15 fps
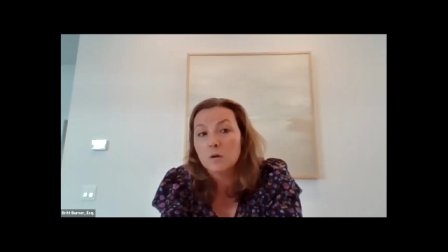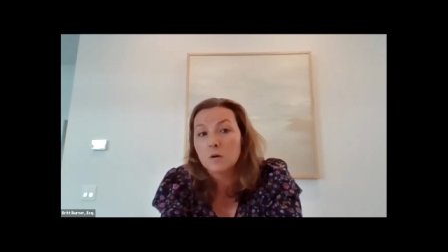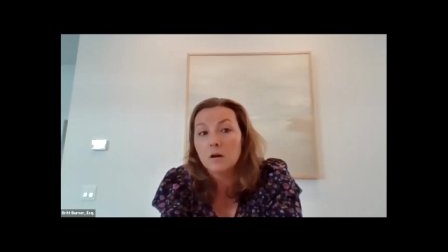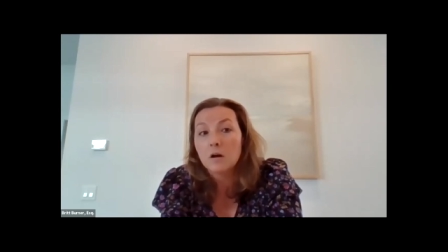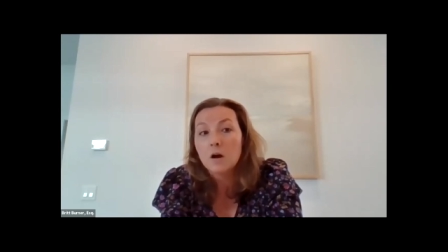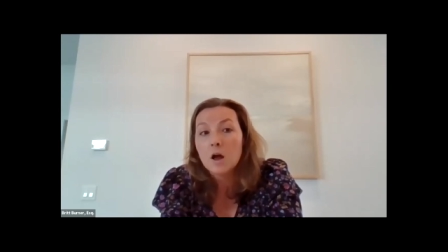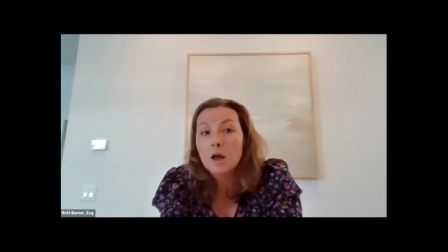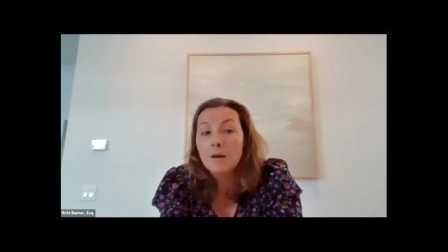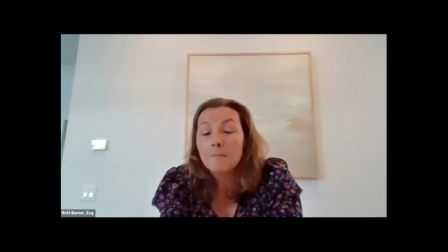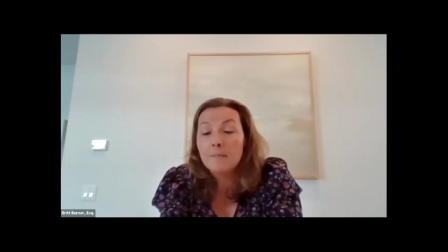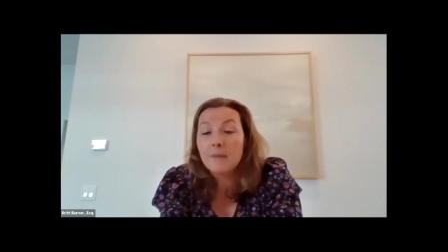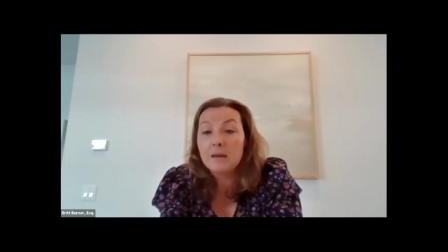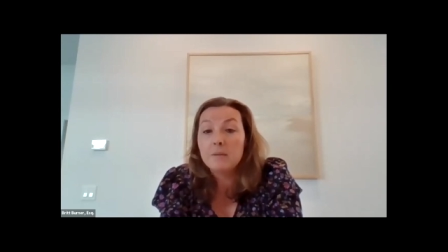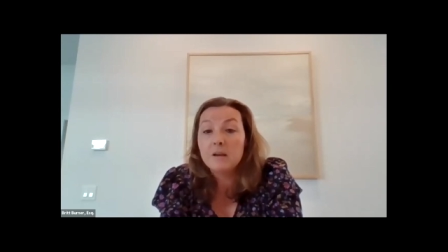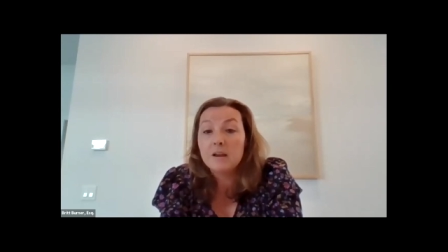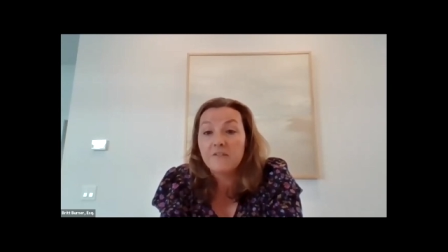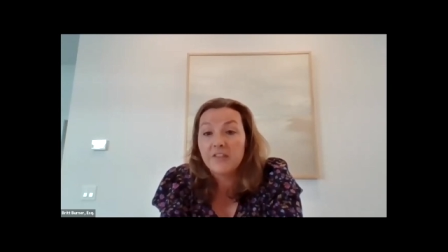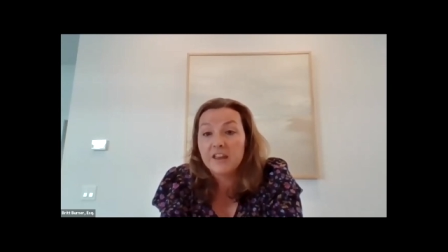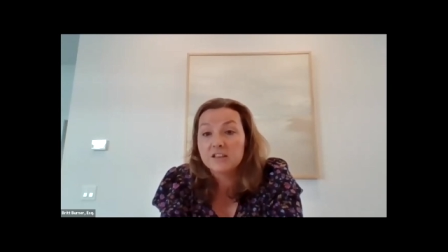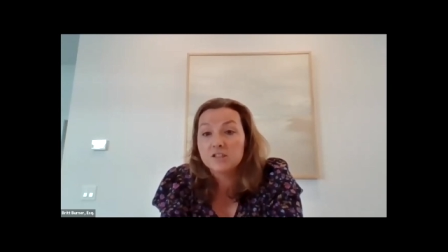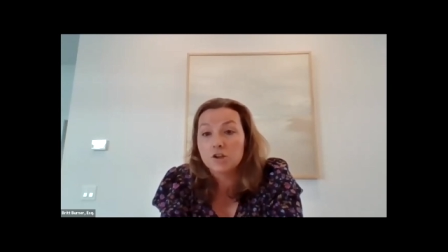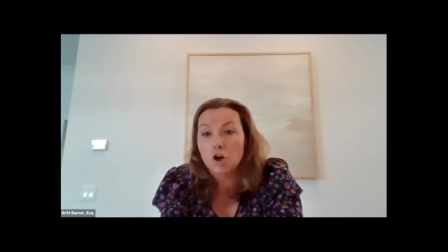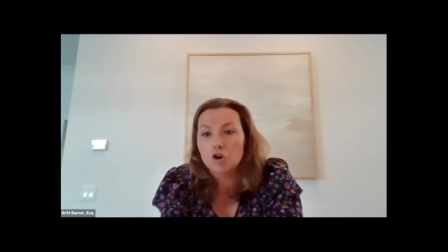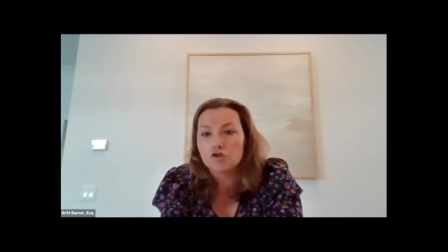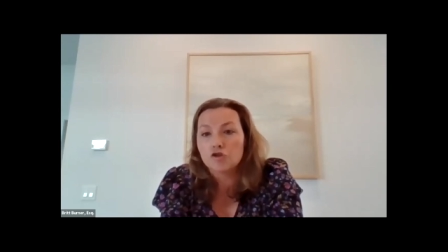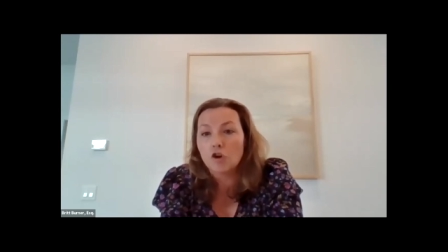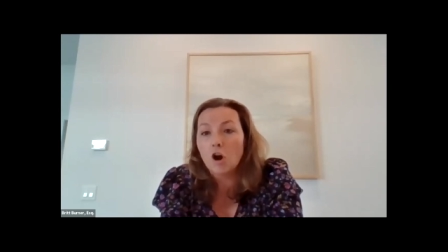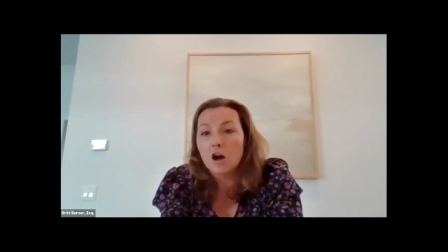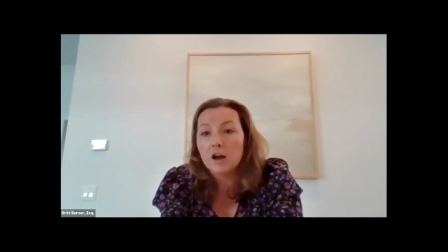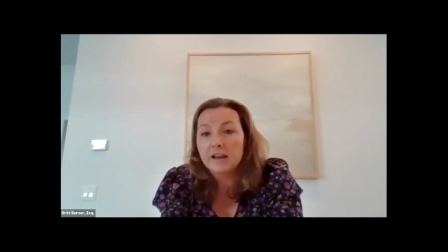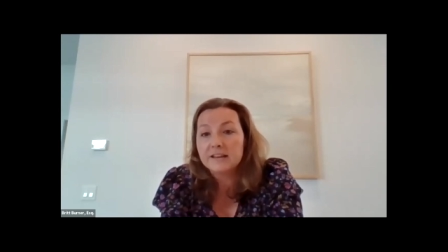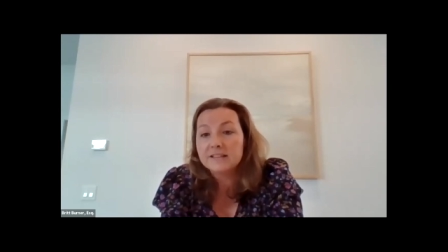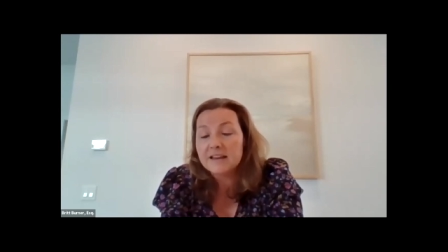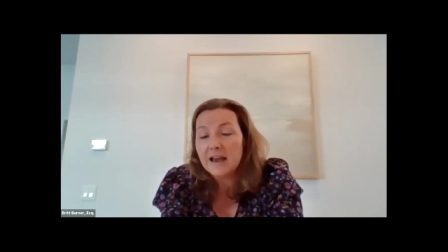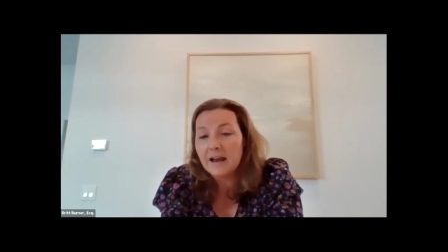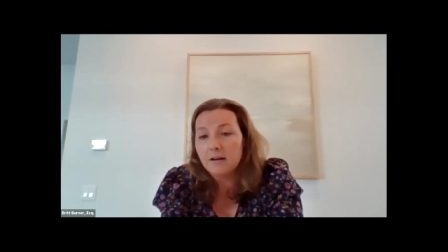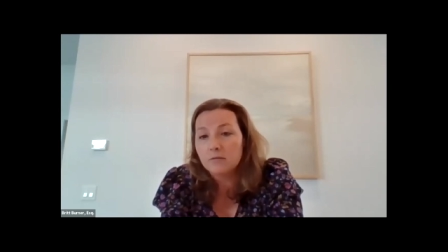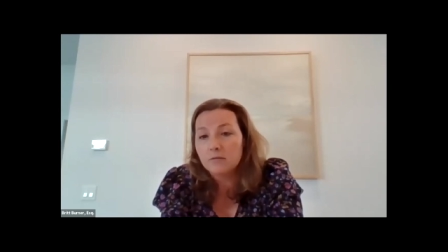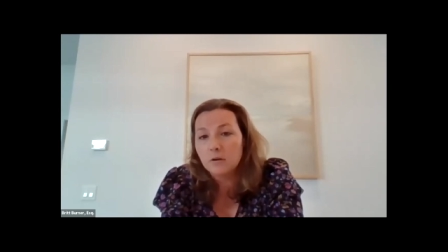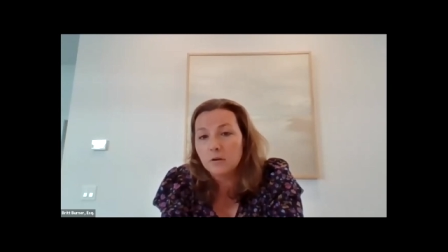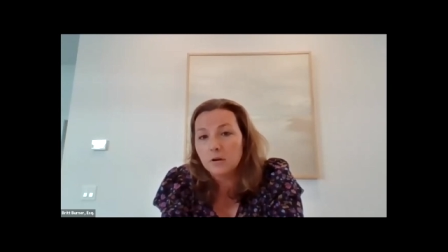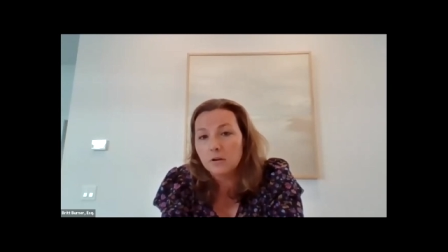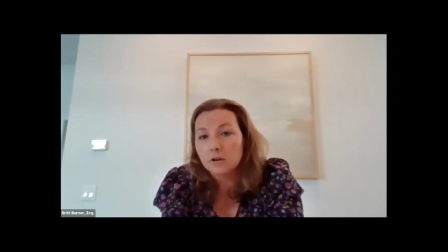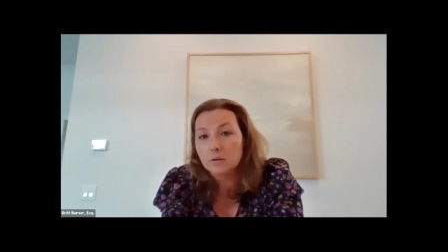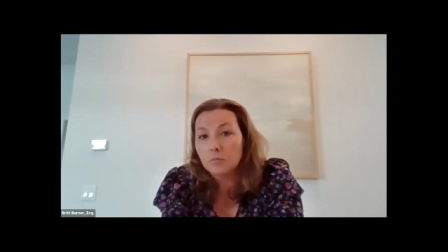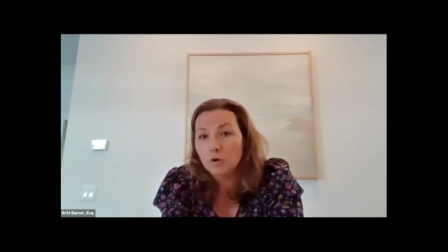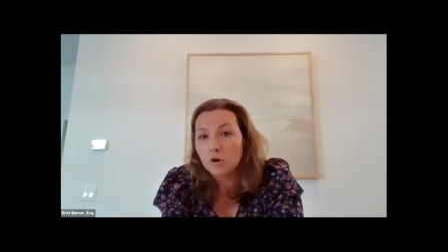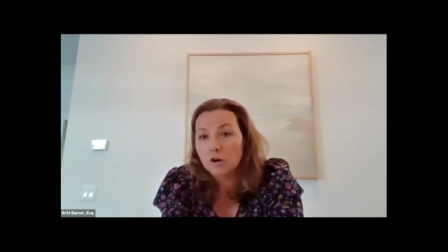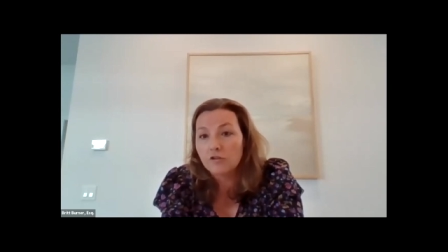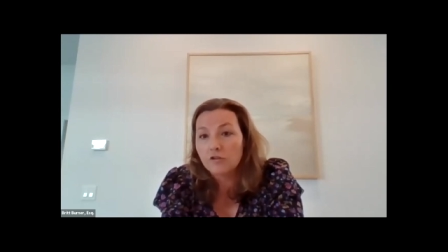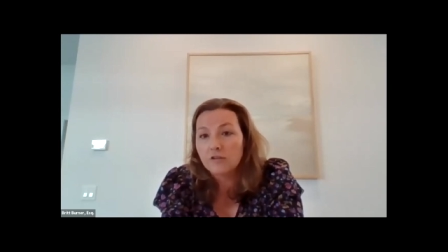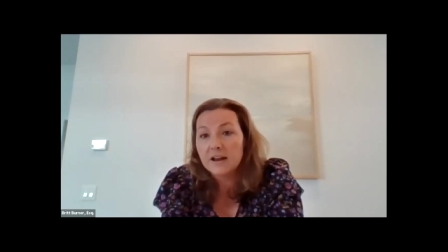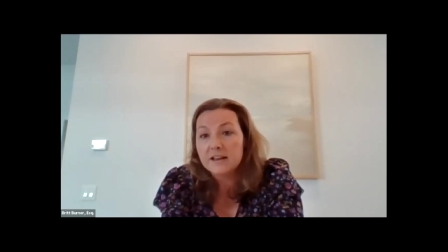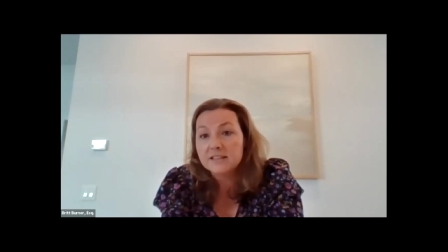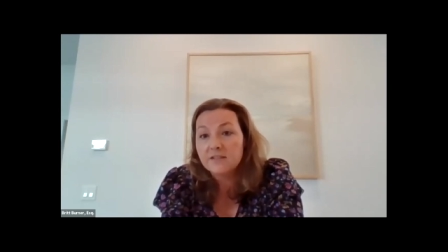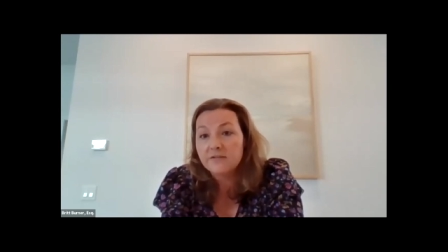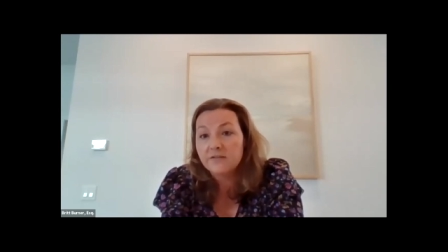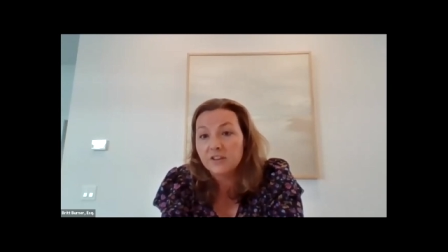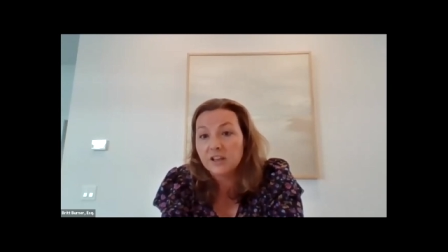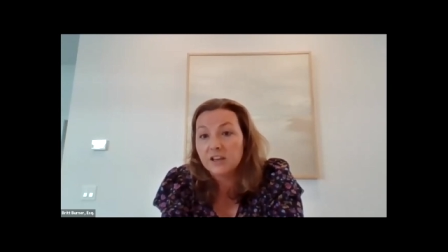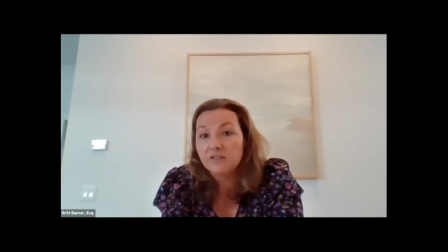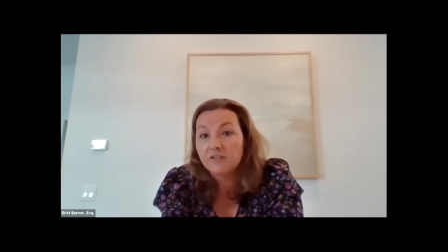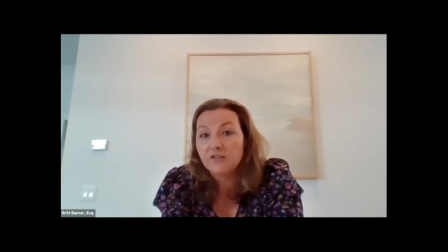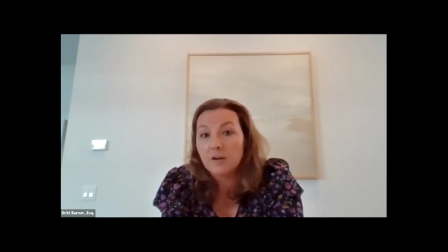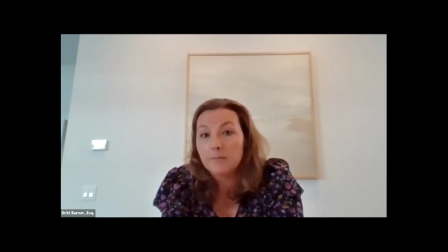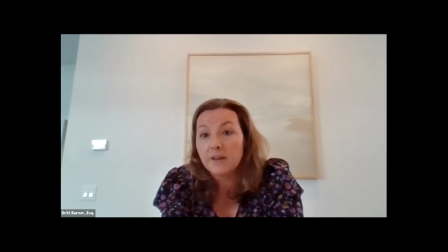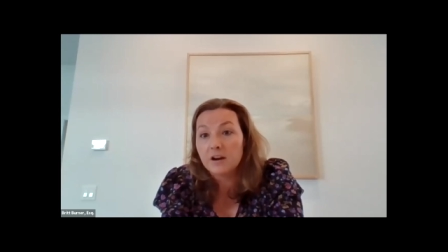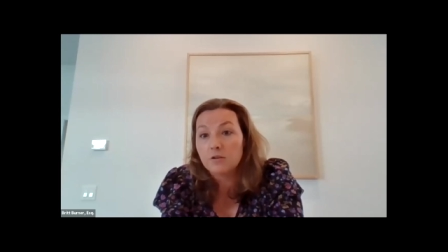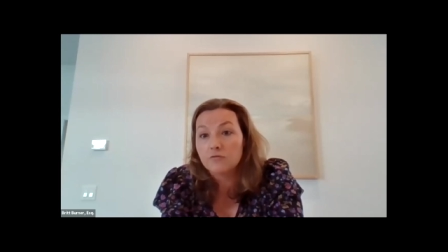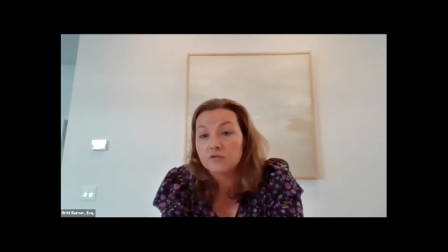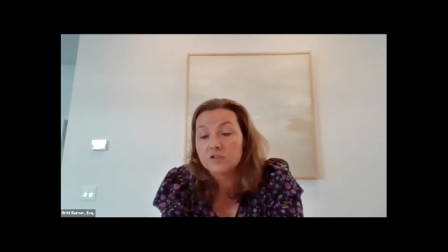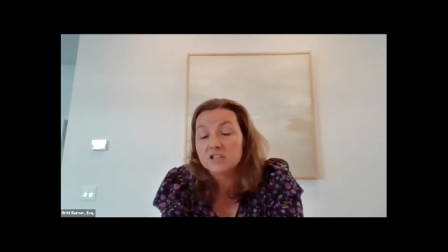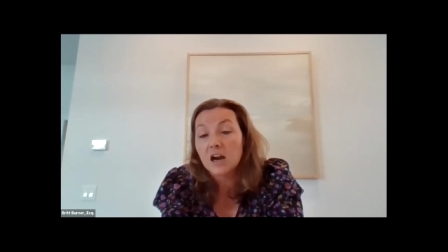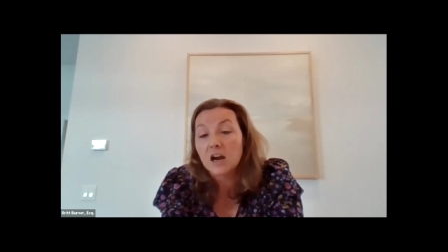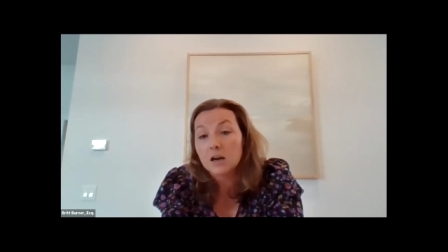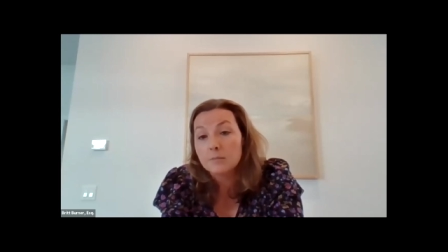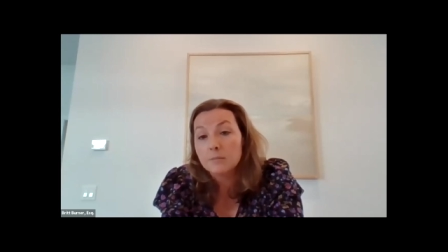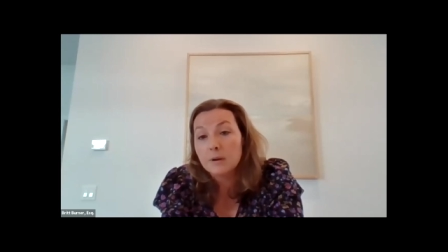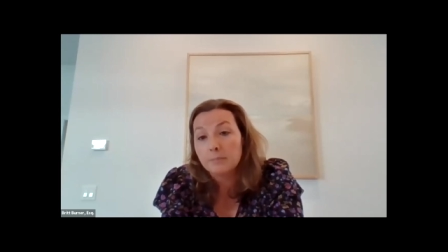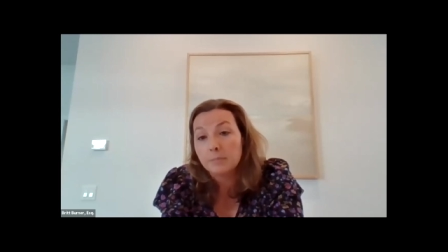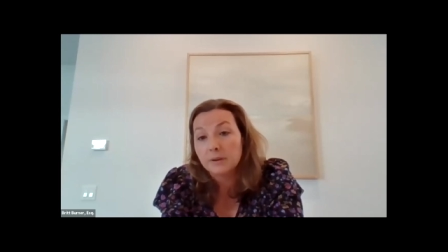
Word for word: Well, maybe if they start drawing down a little more aggressively from their retirement